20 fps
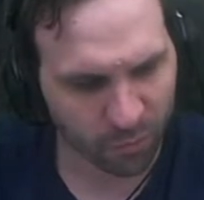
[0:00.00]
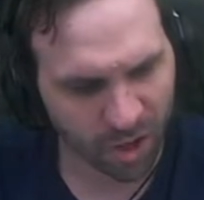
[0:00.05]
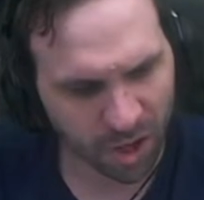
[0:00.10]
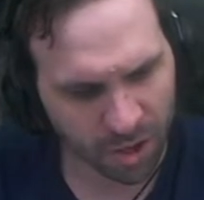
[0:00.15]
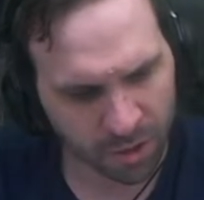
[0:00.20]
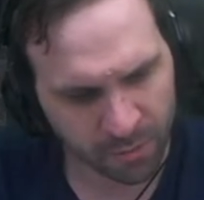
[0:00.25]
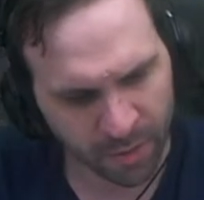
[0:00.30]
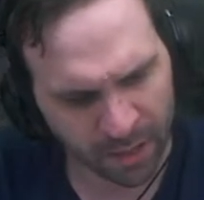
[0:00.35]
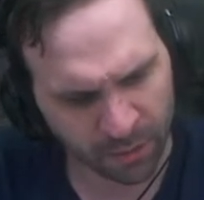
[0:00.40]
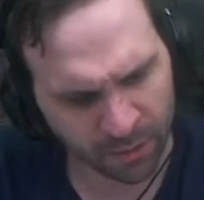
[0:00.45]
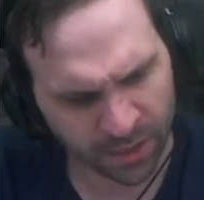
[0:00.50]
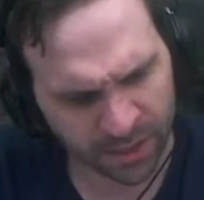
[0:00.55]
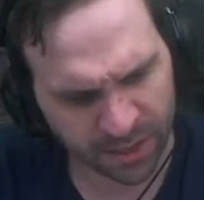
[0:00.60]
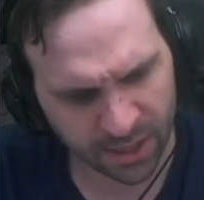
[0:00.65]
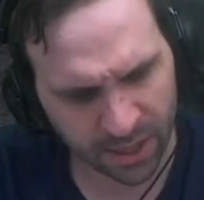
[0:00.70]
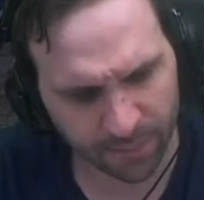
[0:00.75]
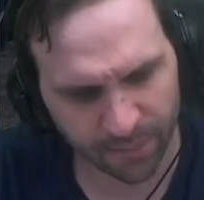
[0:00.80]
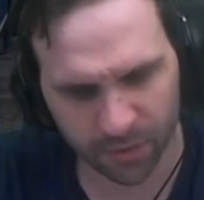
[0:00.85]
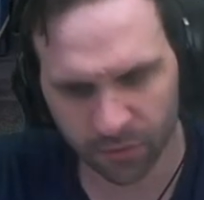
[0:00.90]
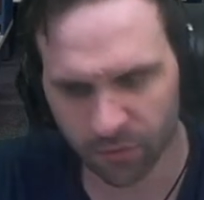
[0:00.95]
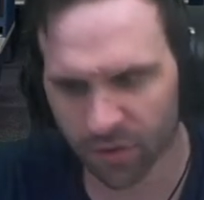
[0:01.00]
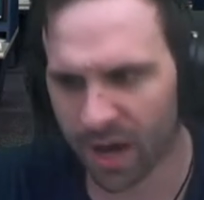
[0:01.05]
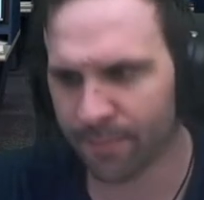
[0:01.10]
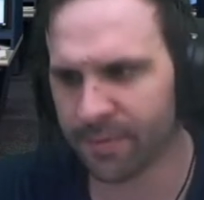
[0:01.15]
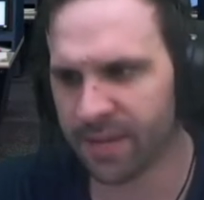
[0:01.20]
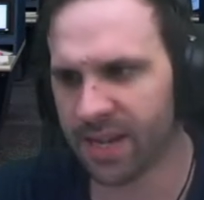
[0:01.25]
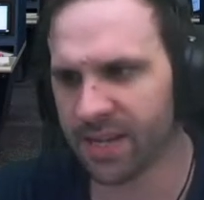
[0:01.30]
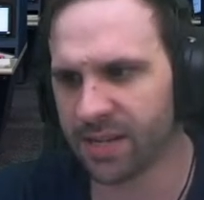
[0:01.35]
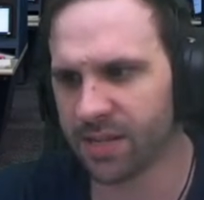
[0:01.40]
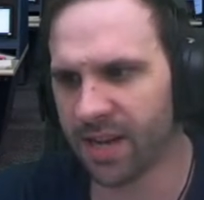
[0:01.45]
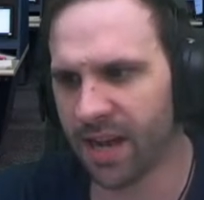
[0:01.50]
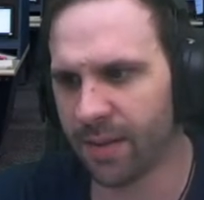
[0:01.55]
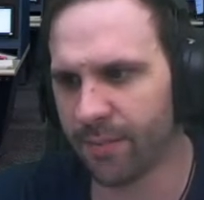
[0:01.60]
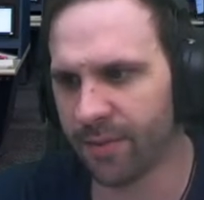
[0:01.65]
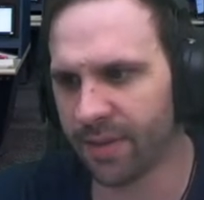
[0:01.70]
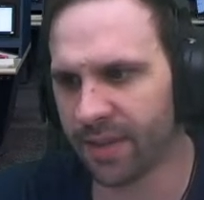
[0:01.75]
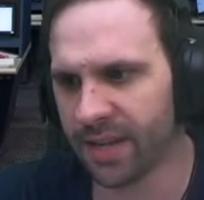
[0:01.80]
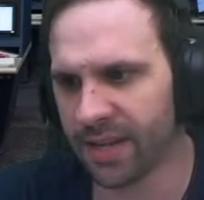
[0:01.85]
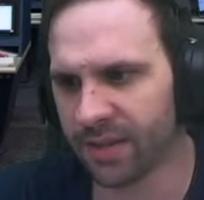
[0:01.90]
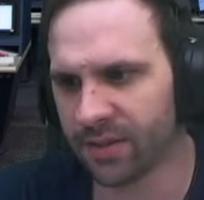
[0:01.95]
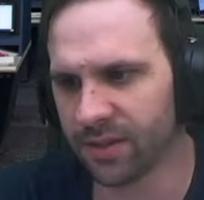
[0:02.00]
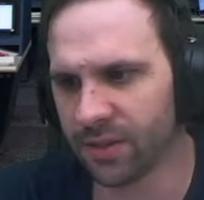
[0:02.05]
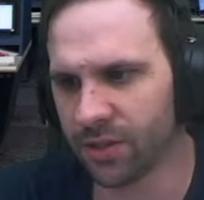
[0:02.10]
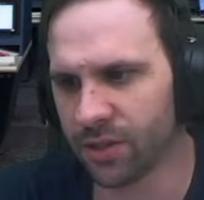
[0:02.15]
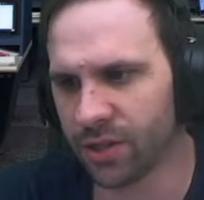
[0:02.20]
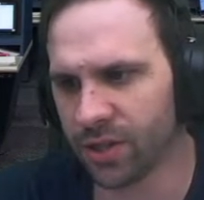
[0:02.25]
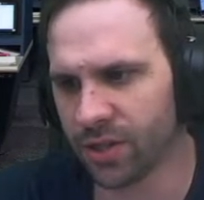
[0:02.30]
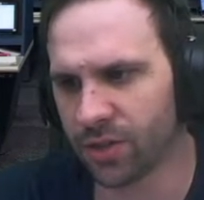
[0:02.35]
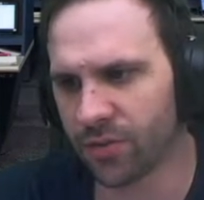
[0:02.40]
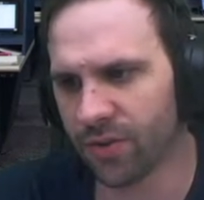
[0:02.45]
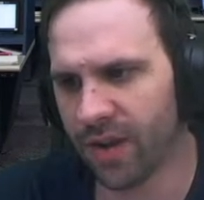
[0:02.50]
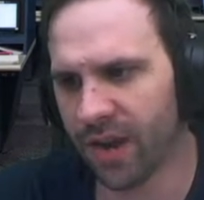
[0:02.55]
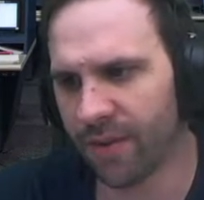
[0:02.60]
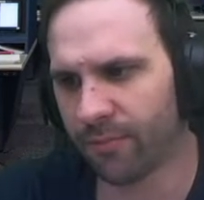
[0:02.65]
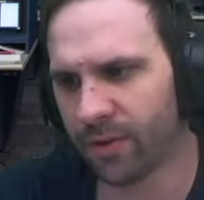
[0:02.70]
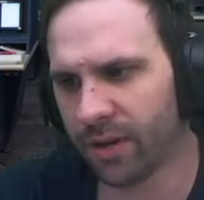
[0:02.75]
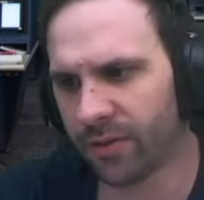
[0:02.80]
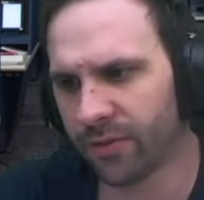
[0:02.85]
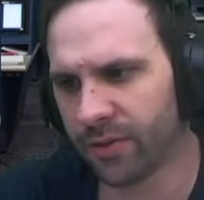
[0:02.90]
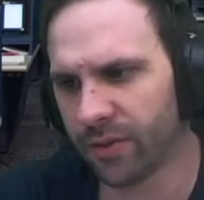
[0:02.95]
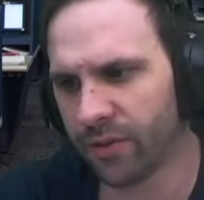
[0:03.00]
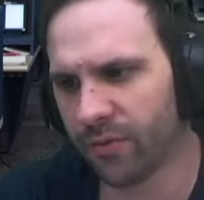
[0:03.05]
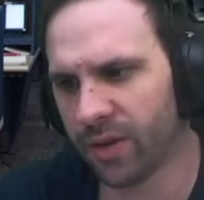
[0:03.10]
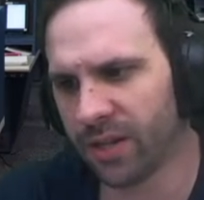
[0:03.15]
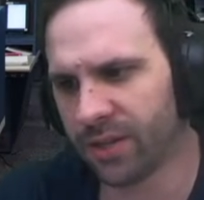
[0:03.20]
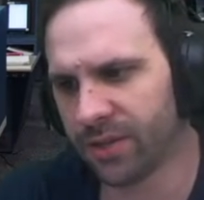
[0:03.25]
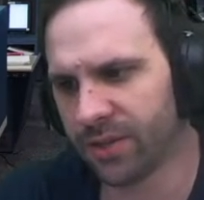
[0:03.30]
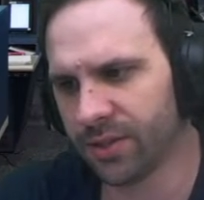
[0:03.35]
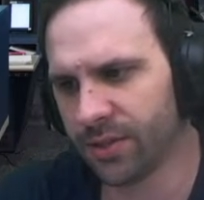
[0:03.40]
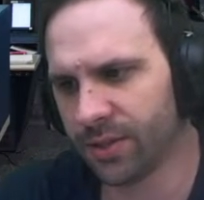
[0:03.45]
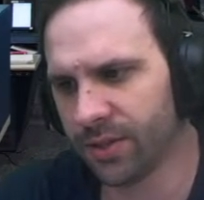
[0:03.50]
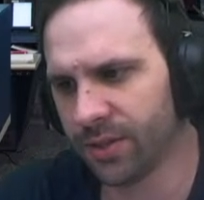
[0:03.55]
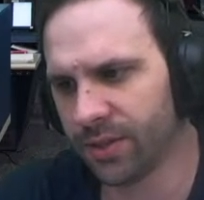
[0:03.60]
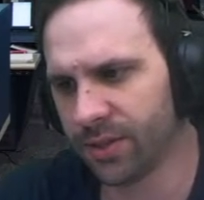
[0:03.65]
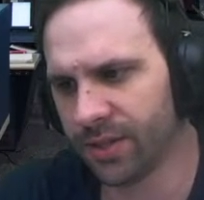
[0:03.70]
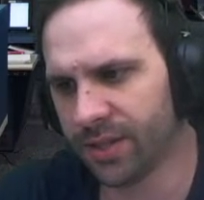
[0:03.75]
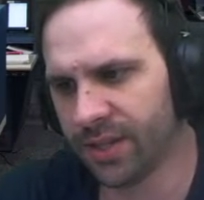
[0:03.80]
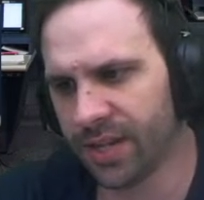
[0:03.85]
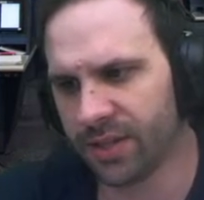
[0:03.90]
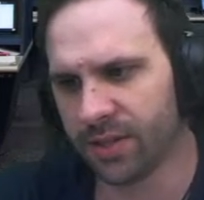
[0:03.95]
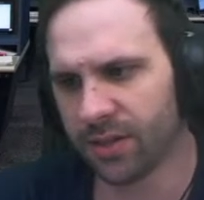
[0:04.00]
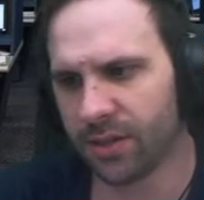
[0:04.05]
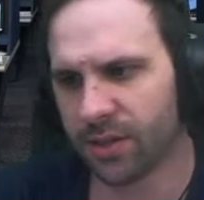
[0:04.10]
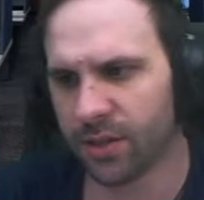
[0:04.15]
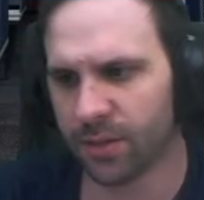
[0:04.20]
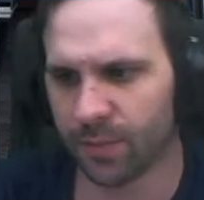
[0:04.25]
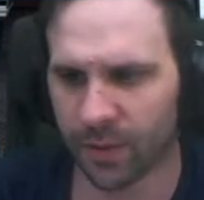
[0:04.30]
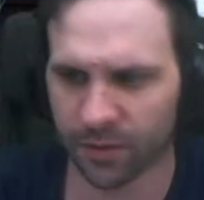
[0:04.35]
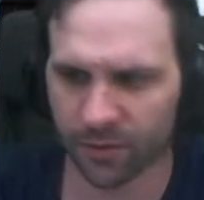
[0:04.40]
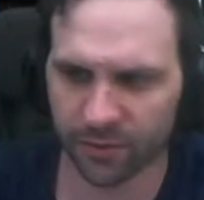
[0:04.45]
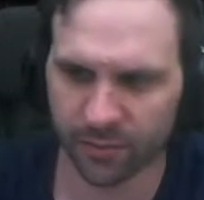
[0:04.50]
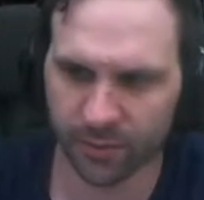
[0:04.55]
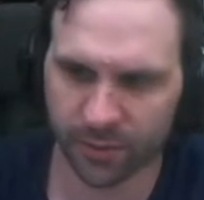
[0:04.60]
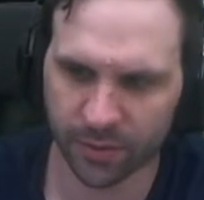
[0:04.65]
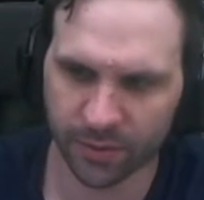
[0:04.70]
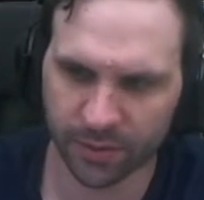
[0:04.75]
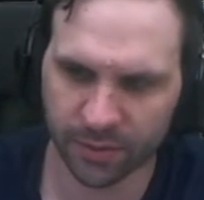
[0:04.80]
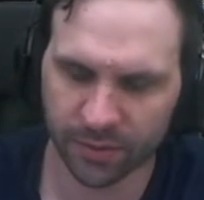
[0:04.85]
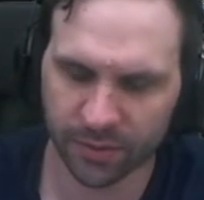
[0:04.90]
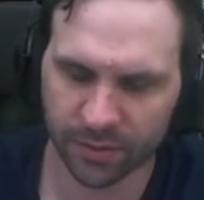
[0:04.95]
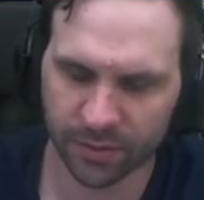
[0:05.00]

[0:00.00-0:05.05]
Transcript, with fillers: You might want to skip the drop test type things and just strap whatever you want to test the disposable.